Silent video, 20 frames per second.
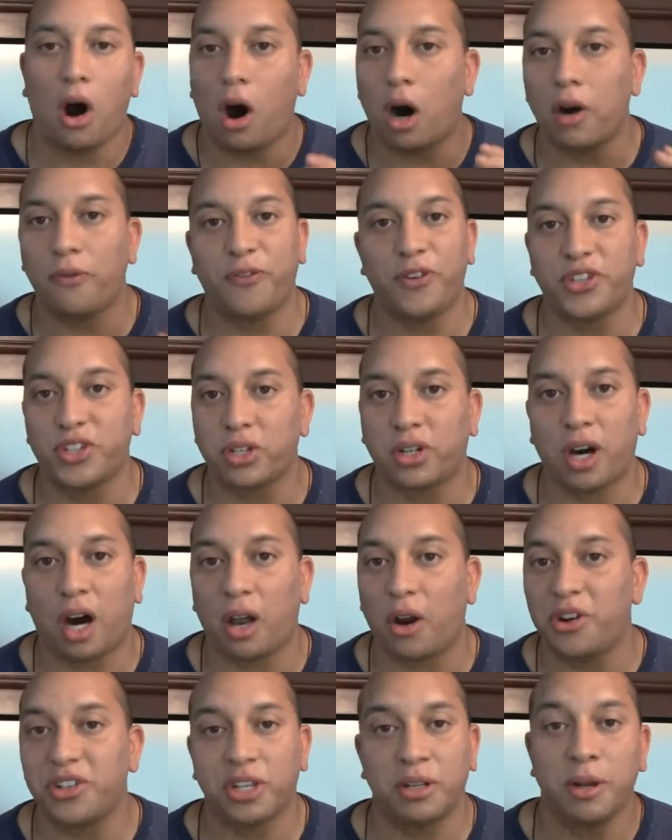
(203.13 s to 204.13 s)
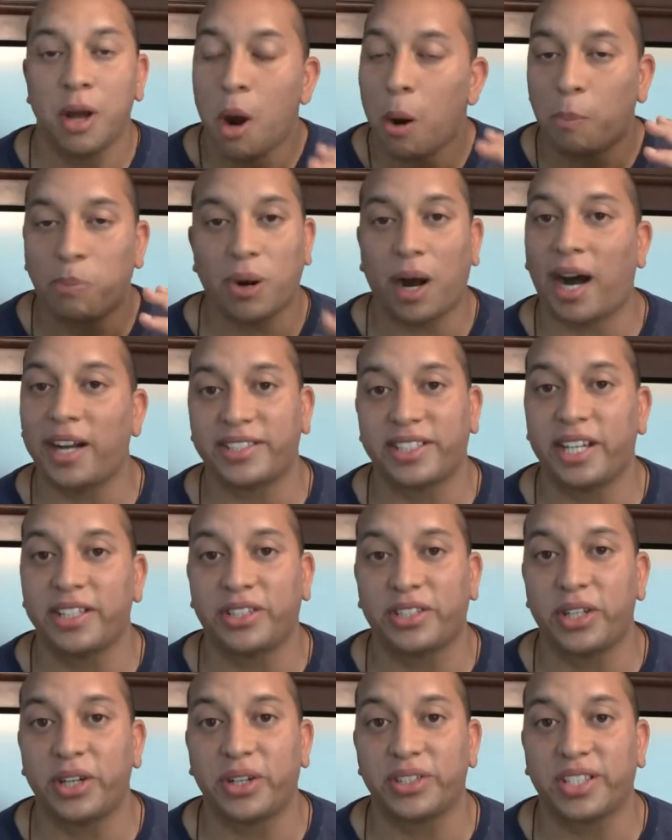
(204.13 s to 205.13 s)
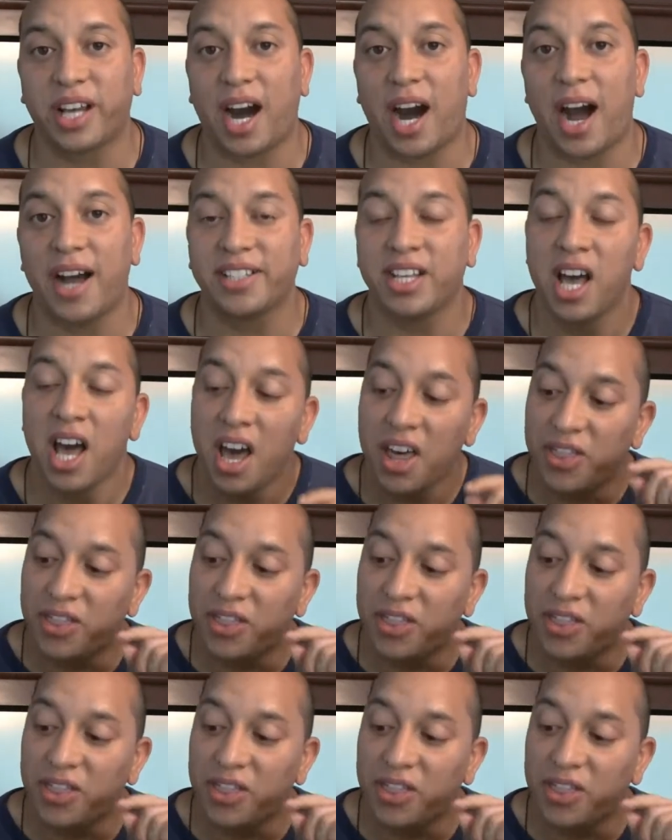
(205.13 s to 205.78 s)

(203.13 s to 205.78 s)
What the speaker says: artificial colors, and processed sugars, guys.